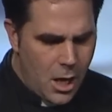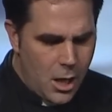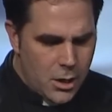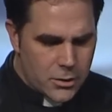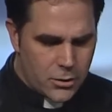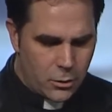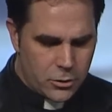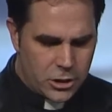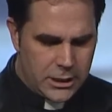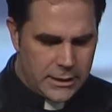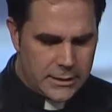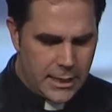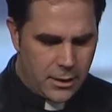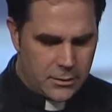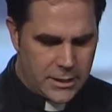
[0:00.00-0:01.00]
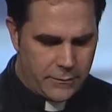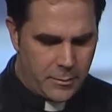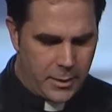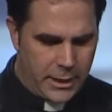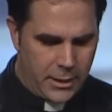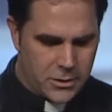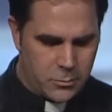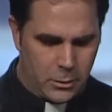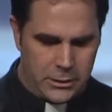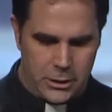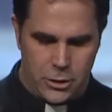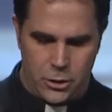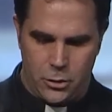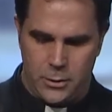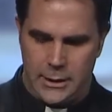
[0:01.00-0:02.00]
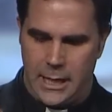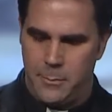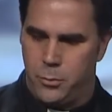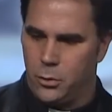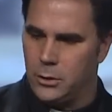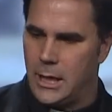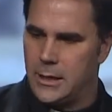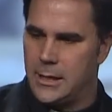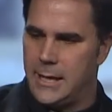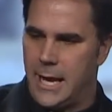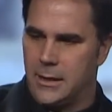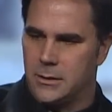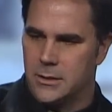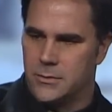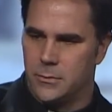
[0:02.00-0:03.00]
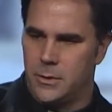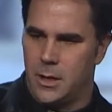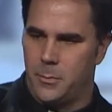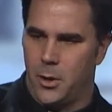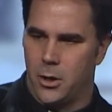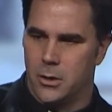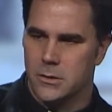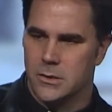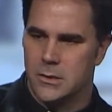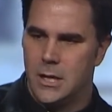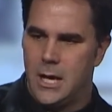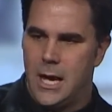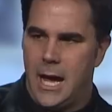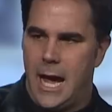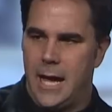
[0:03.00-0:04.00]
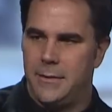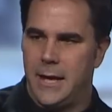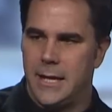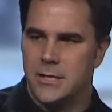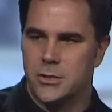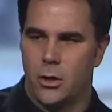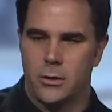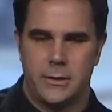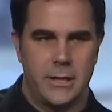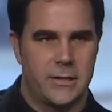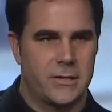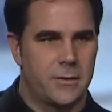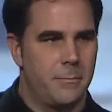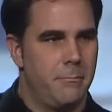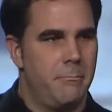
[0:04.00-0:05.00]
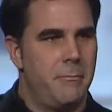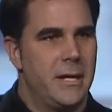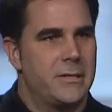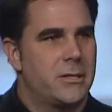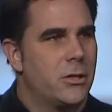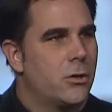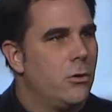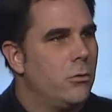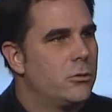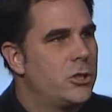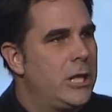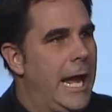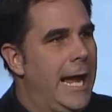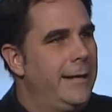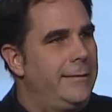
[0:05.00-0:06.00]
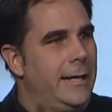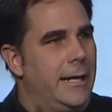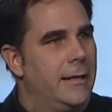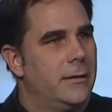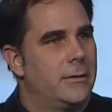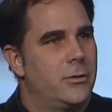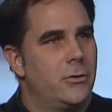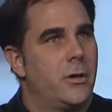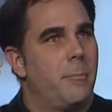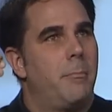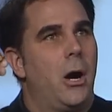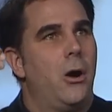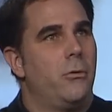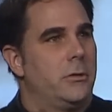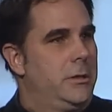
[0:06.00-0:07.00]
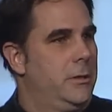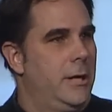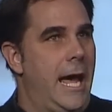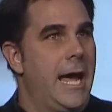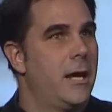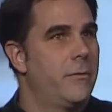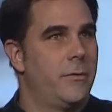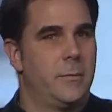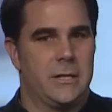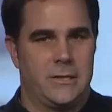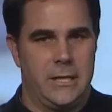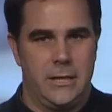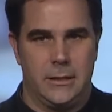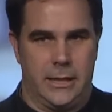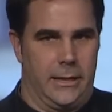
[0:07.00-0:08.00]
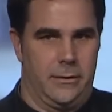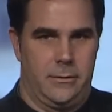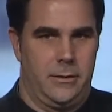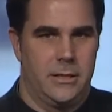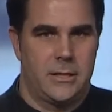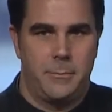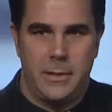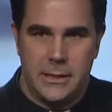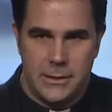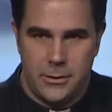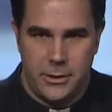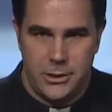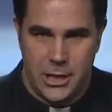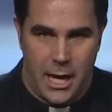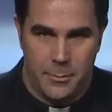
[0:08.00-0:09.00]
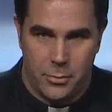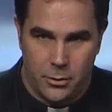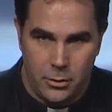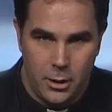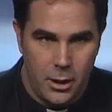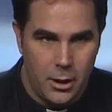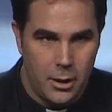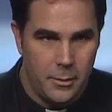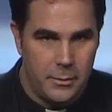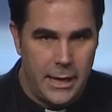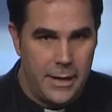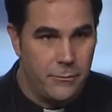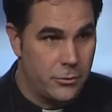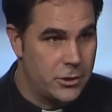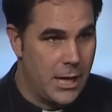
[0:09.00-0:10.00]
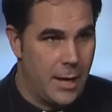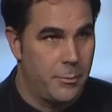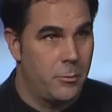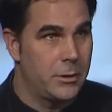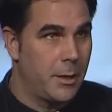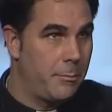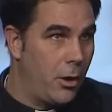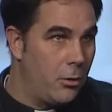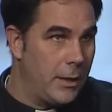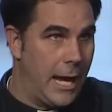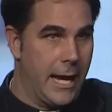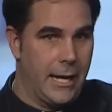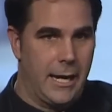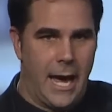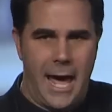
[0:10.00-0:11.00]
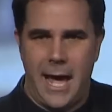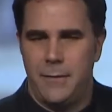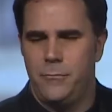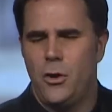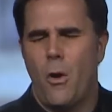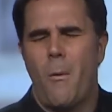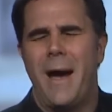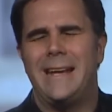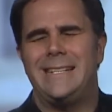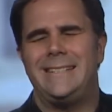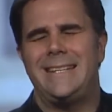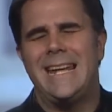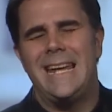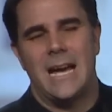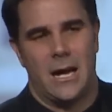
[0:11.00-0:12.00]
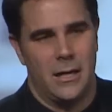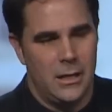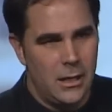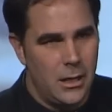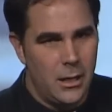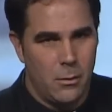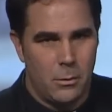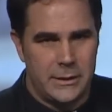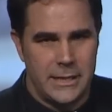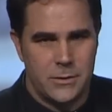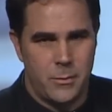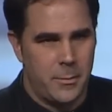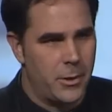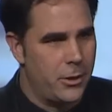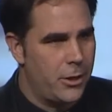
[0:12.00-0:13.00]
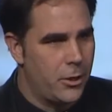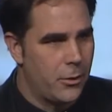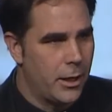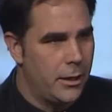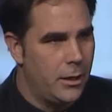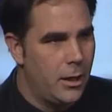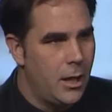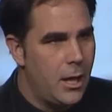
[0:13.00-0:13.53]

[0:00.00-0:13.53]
So she tells everybody else what to do, and they pull out a necklace from their purse, and they start this mystical chanting to the boat hanging from the ceiling. It's a military chapel, a naval chapel with the boat hanging. I have no idea what these women are doing.